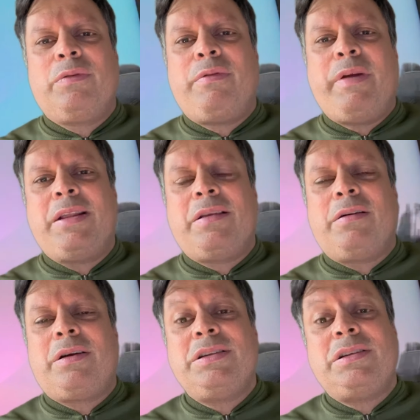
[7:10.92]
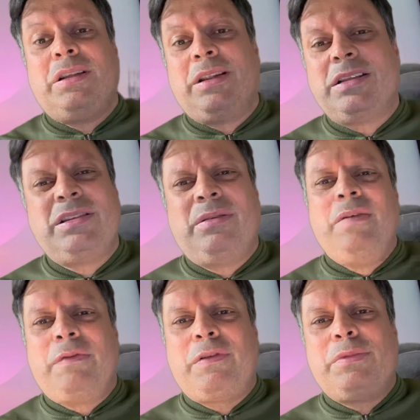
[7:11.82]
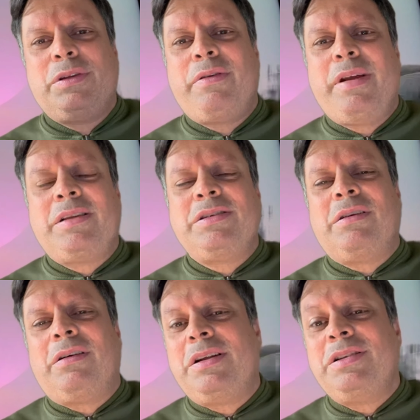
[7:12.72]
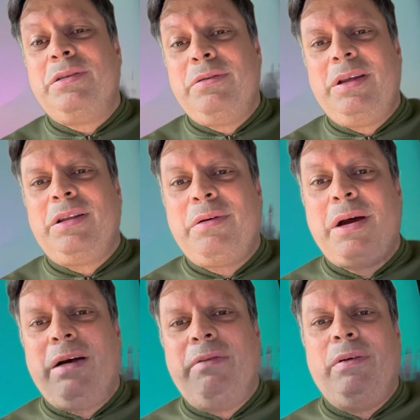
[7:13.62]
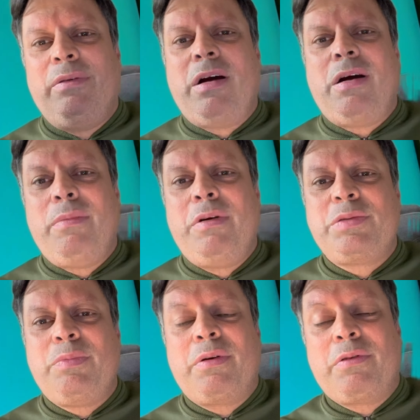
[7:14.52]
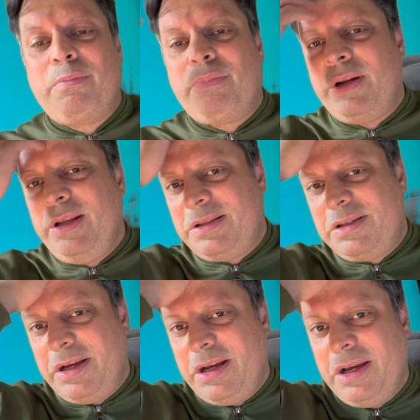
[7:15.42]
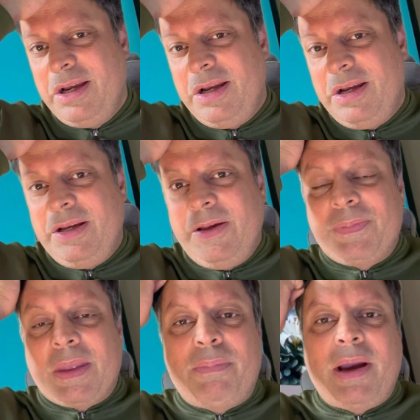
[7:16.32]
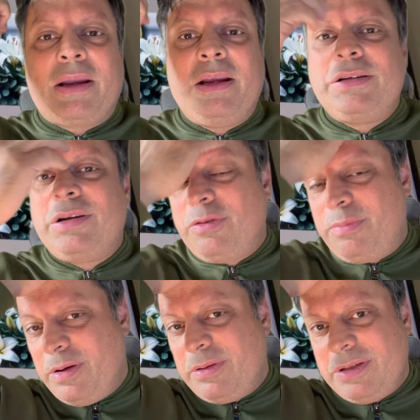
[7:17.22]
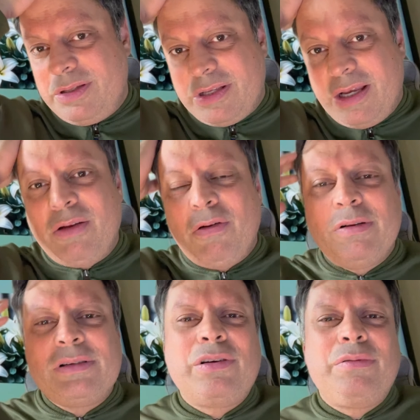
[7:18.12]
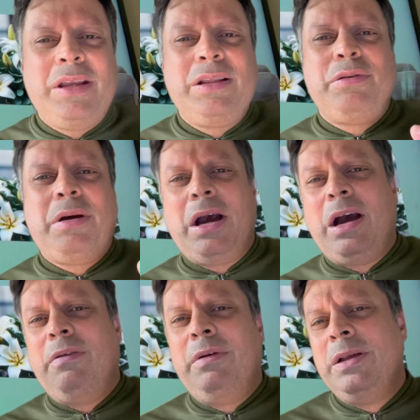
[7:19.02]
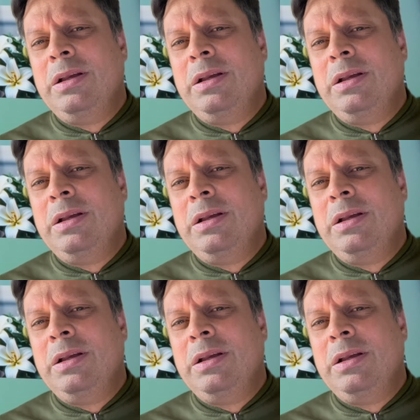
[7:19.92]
great artist, and that's not from the greatest artist. You need to have a much more complete package, to be honest. And you also need to have